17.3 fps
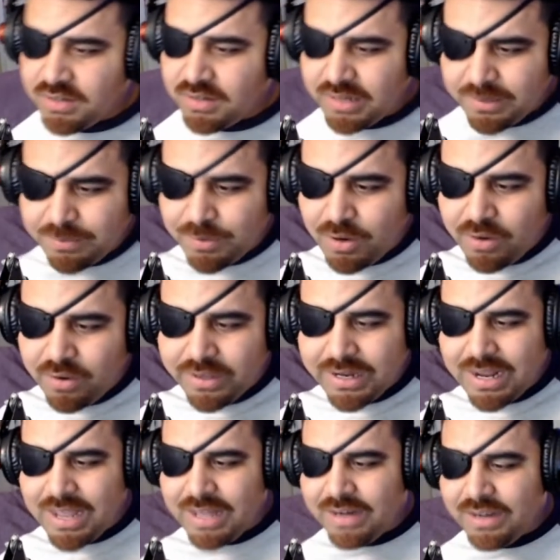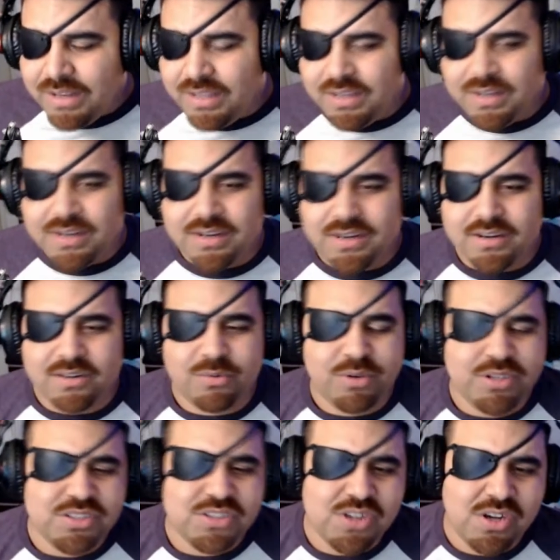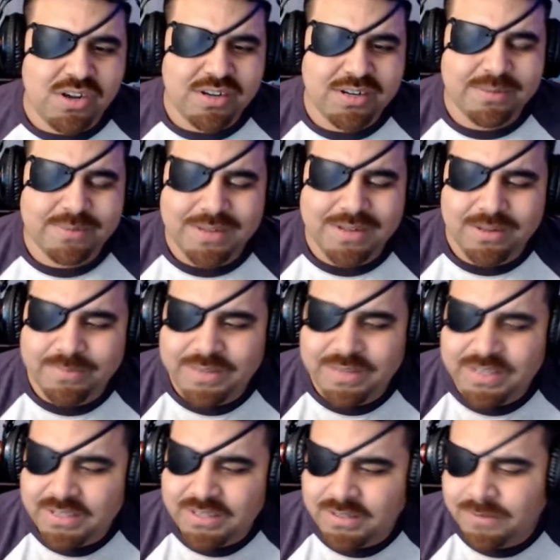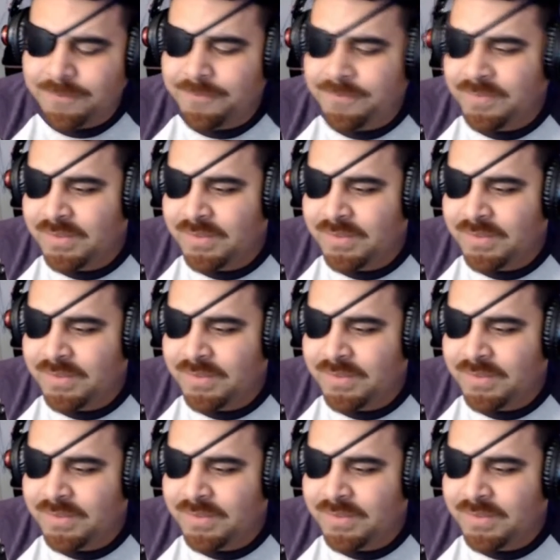Like, bro, get out of here. What are you talking about, man?